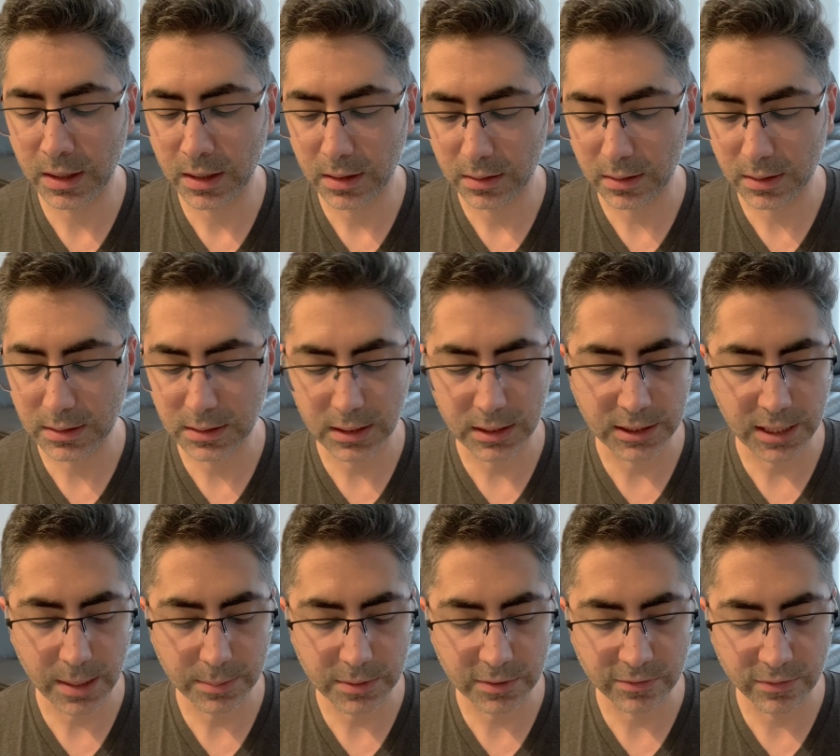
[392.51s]
Thus, in
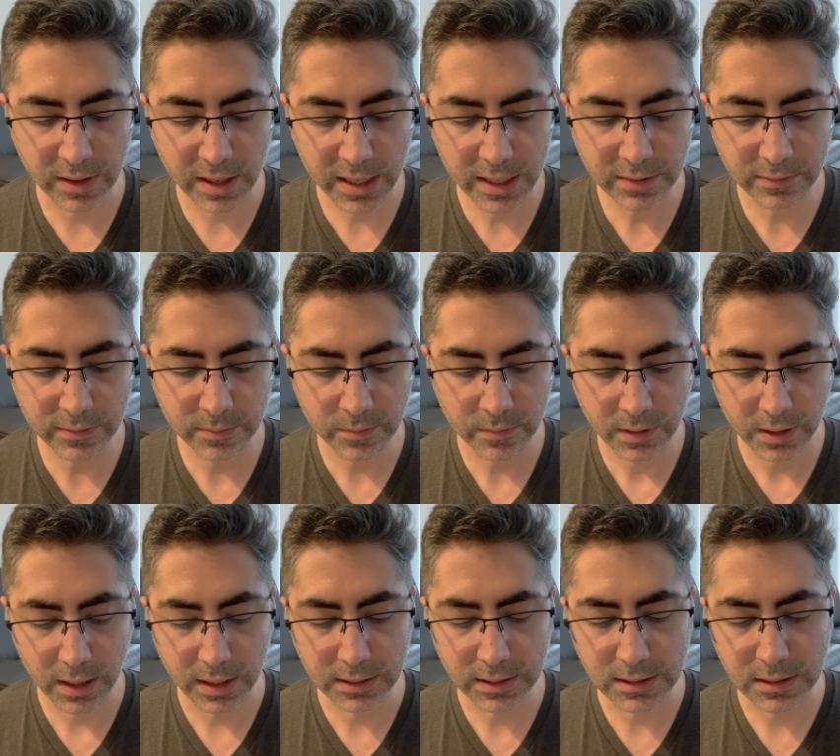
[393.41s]
Chapter 5,
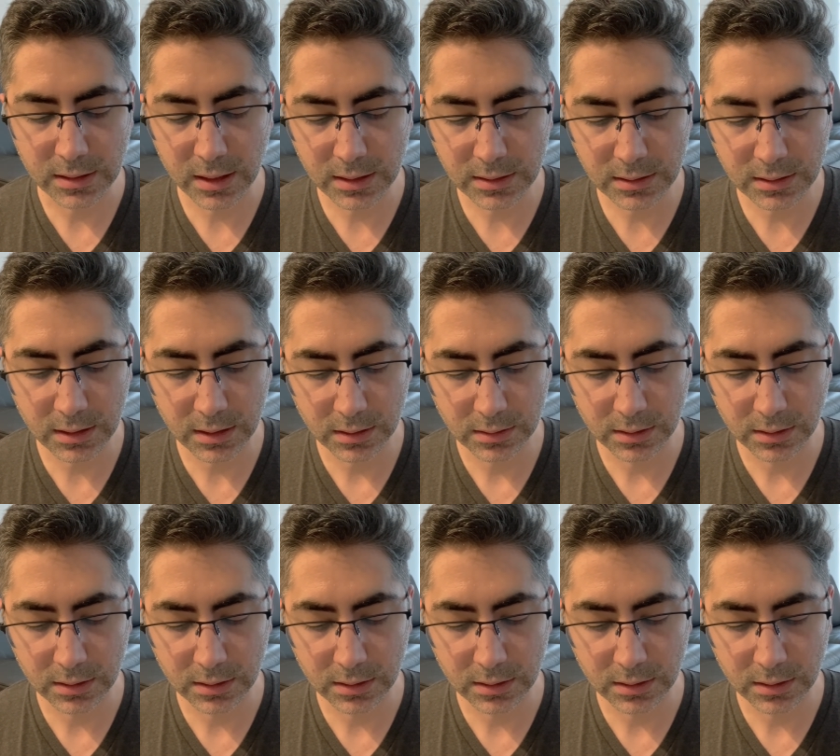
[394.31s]
I discuss